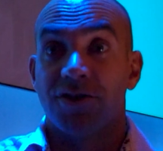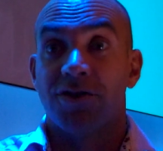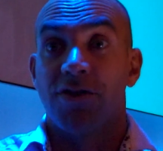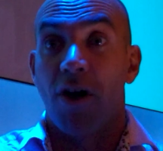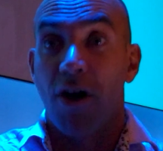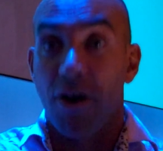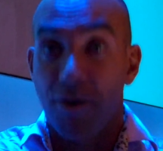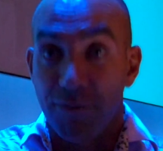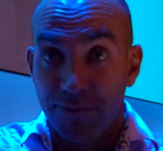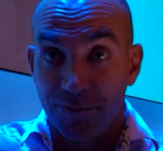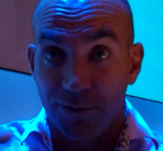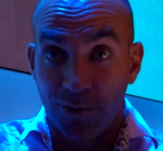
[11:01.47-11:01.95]

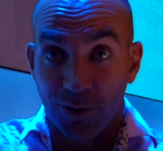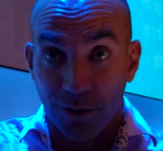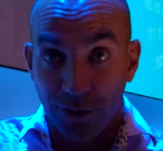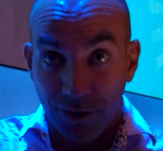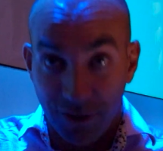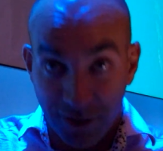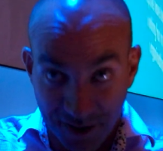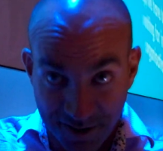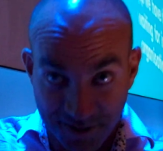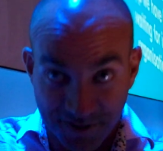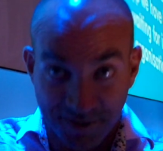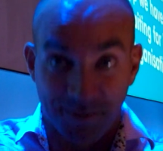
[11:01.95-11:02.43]
of your
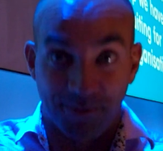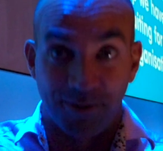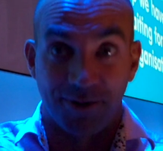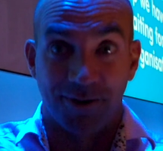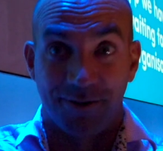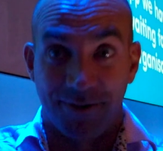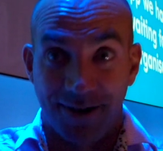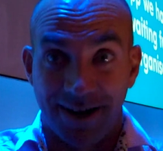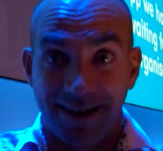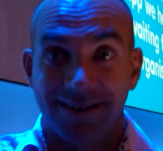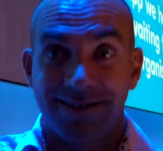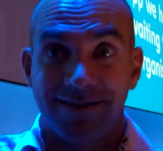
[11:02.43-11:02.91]
customer,
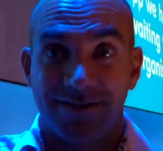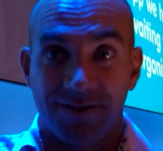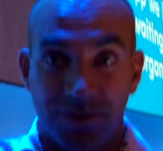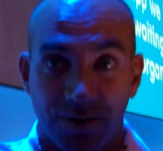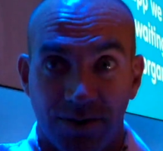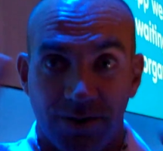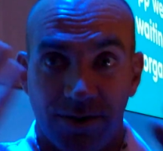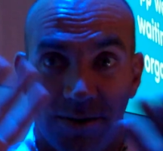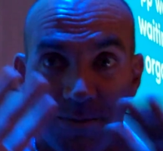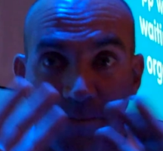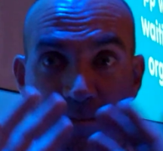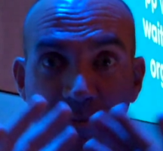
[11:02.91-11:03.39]
right?
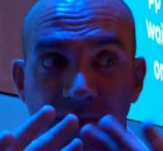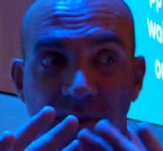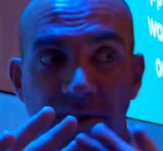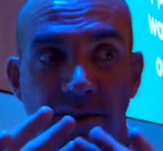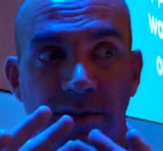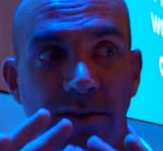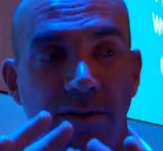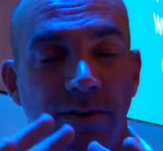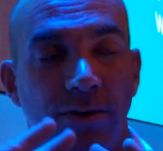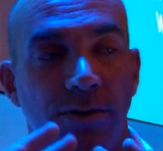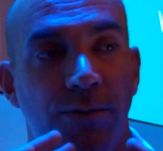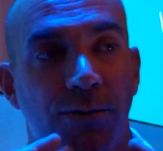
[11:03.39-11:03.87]
So
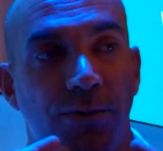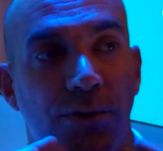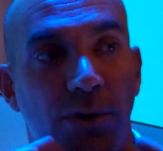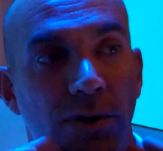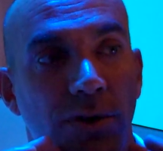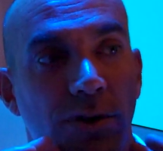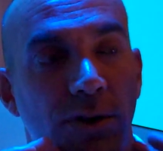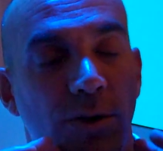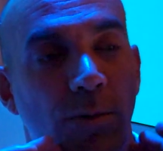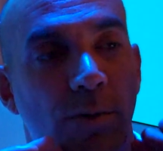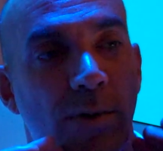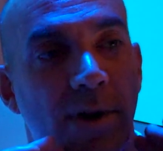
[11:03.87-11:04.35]
you
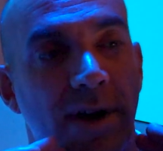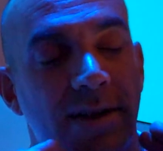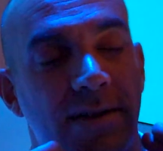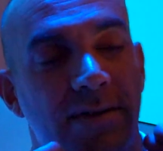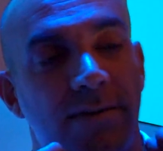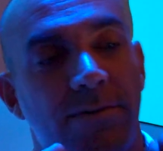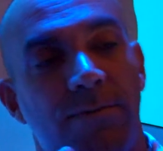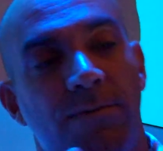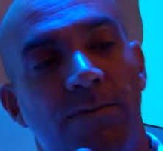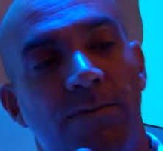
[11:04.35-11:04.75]
follow what